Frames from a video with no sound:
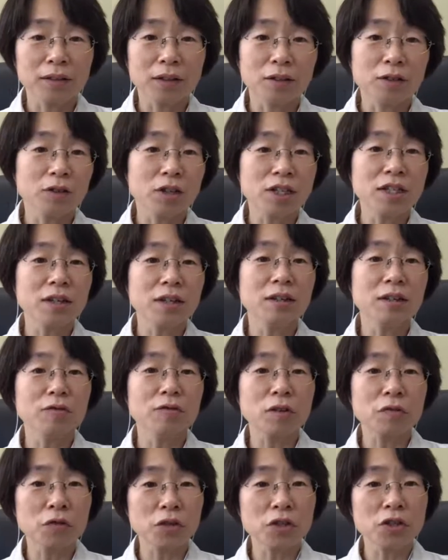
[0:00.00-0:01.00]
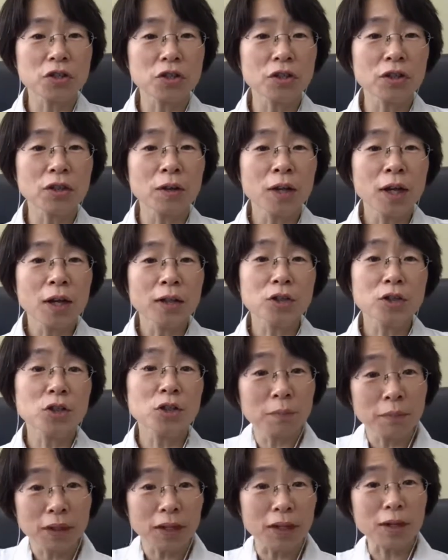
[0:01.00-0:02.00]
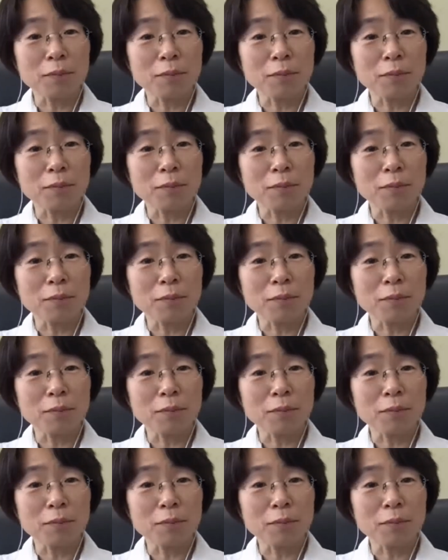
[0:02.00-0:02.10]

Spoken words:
question refers to. To me,